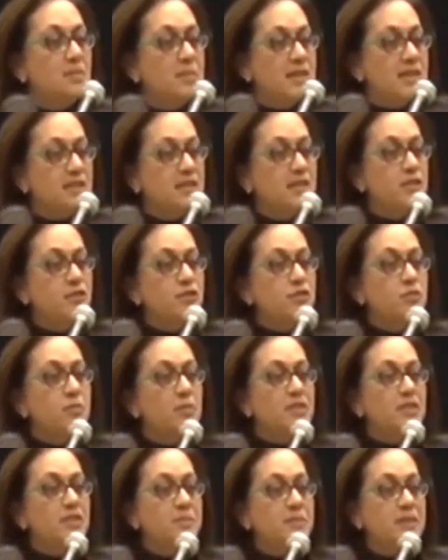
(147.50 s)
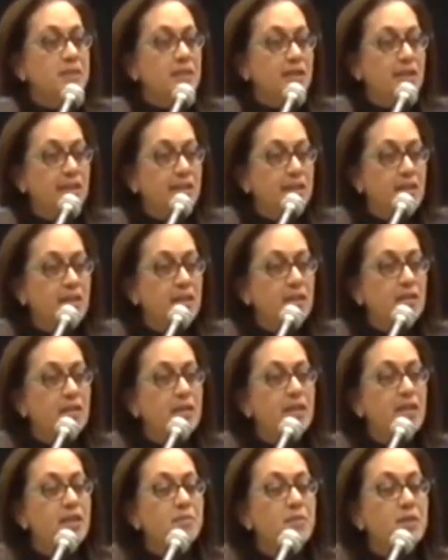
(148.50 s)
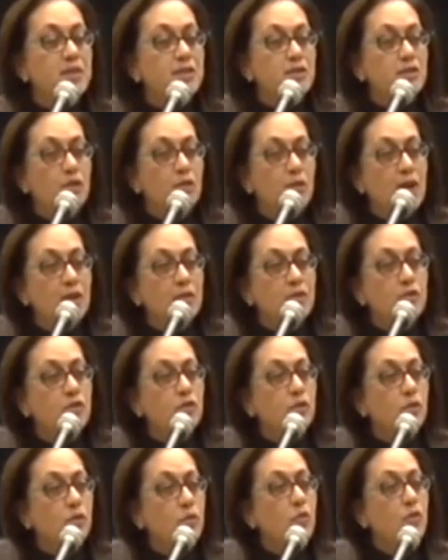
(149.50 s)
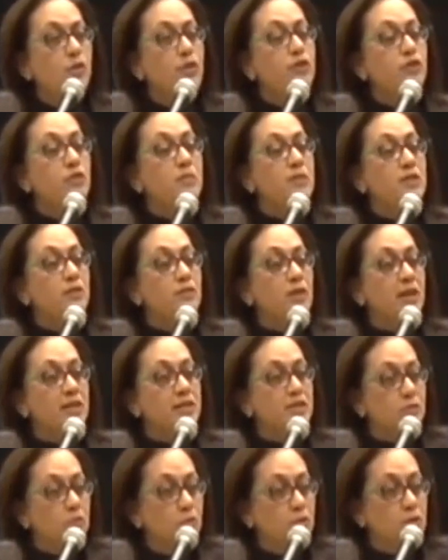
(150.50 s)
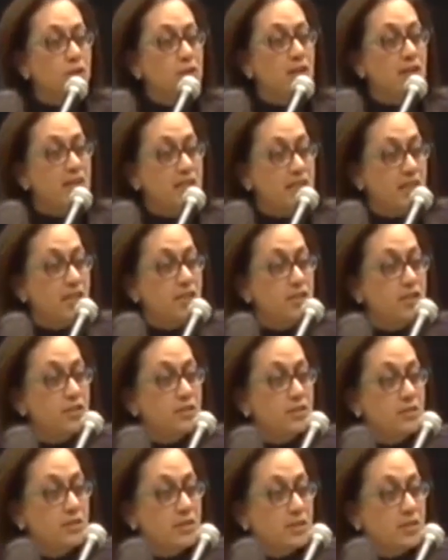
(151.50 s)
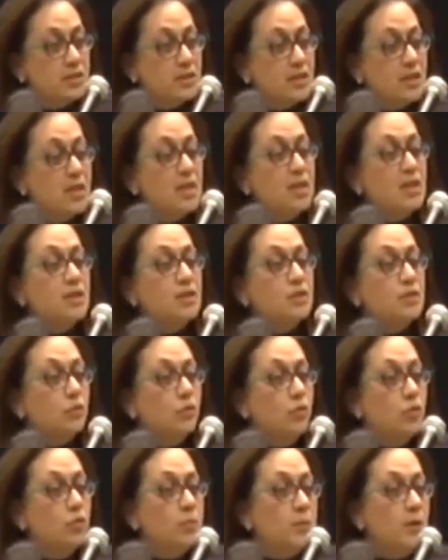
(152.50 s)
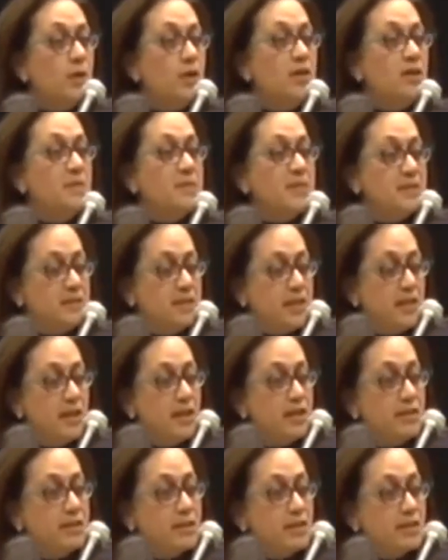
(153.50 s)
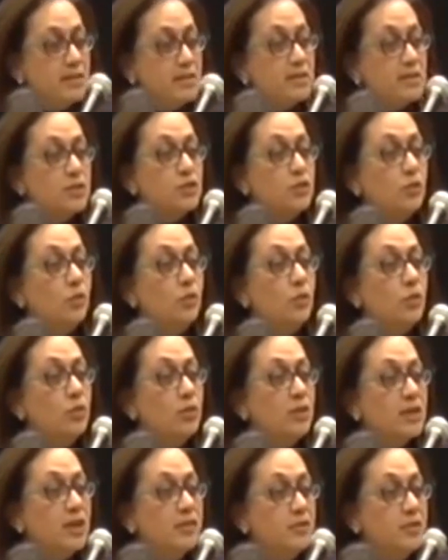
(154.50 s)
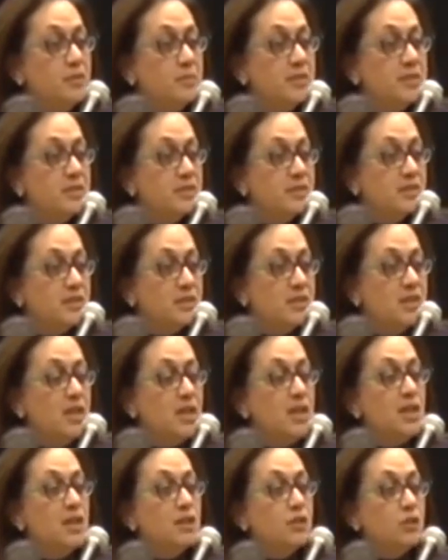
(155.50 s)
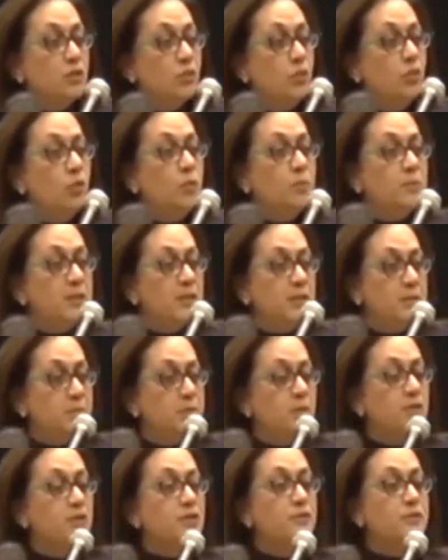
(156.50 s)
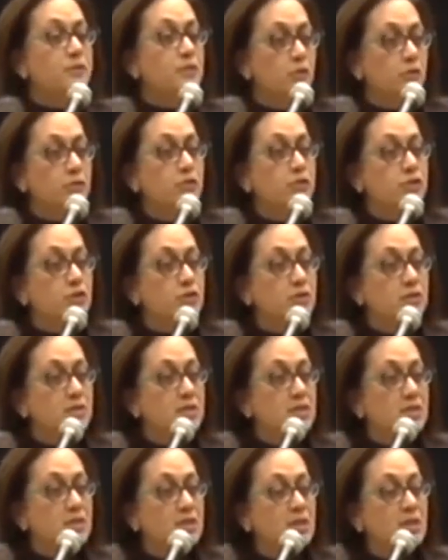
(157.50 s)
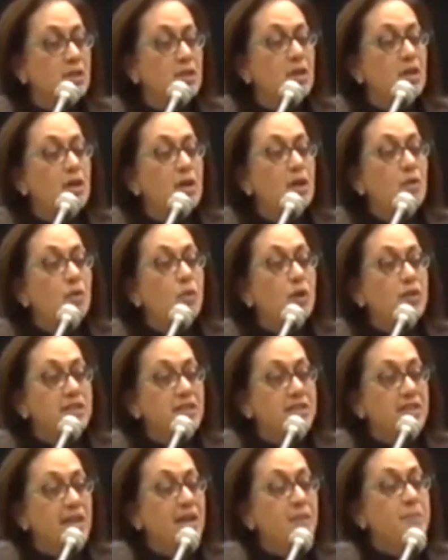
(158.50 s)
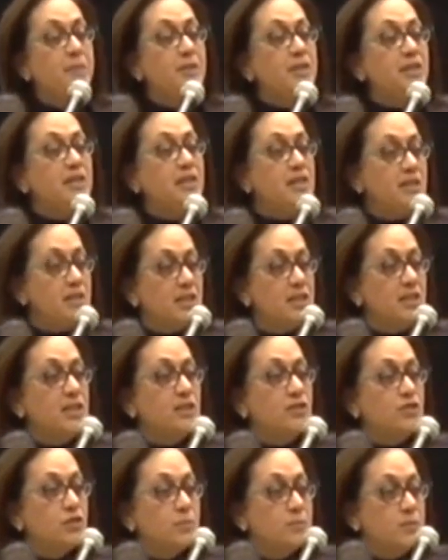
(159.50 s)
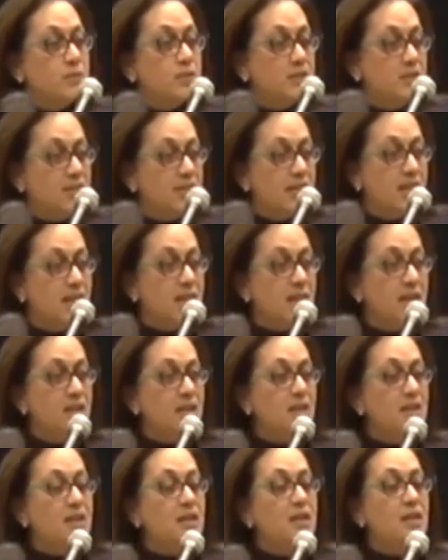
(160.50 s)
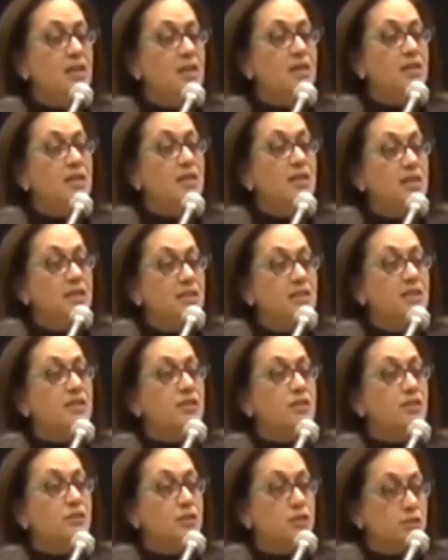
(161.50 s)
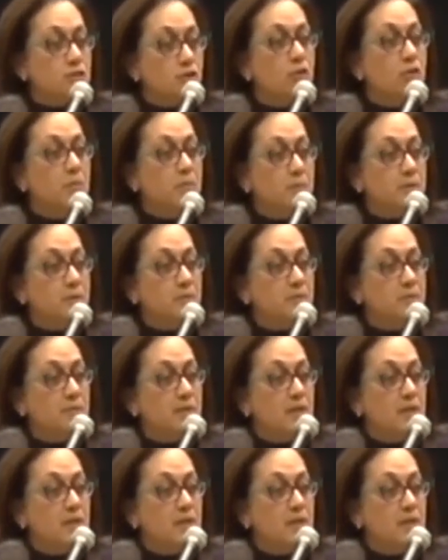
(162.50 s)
The message must be clear. It must go out to all human rights organizations, to all parliamentarians, to all governments, to all peoples of conscience. What is happening in Egypt today needs to stop.